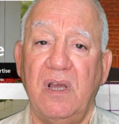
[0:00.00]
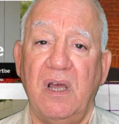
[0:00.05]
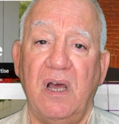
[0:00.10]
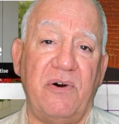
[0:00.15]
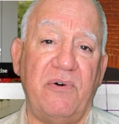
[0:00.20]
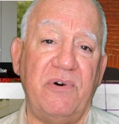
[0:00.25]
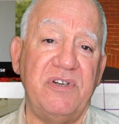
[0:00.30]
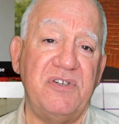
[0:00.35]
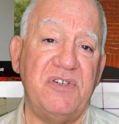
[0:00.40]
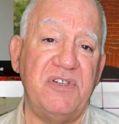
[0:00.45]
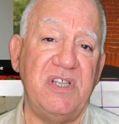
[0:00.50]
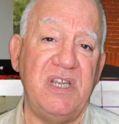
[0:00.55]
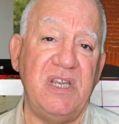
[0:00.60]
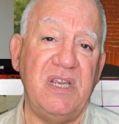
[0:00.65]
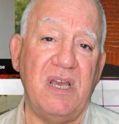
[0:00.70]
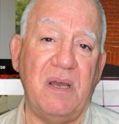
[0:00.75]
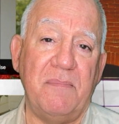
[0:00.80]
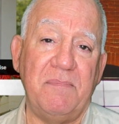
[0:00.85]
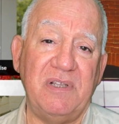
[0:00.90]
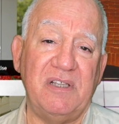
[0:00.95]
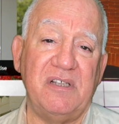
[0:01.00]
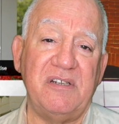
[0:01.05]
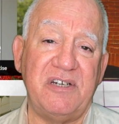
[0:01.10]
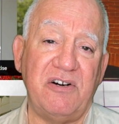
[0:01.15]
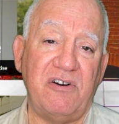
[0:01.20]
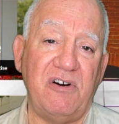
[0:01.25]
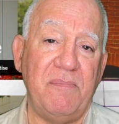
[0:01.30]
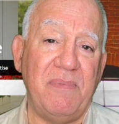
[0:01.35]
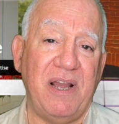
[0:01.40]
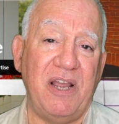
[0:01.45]
There is the
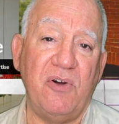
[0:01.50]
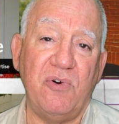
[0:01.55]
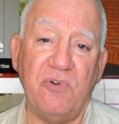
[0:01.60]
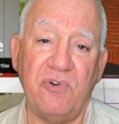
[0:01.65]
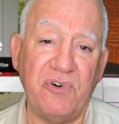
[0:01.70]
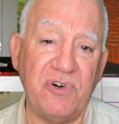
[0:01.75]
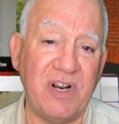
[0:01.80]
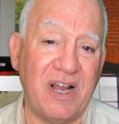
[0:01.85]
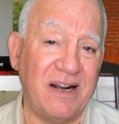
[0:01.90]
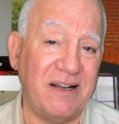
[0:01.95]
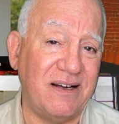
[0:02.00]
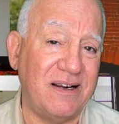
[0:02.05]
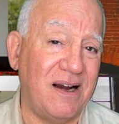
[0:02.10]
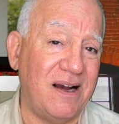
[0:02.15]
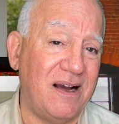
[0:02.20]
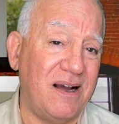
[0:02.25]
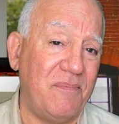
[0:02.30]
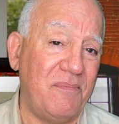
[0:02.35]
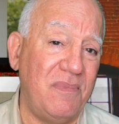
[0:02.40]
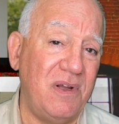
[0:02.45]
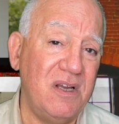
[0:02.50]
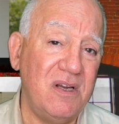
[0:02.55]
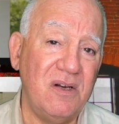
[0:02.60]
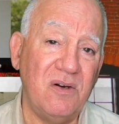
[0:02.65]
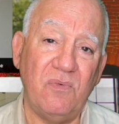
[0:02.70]
militarybyowner.com.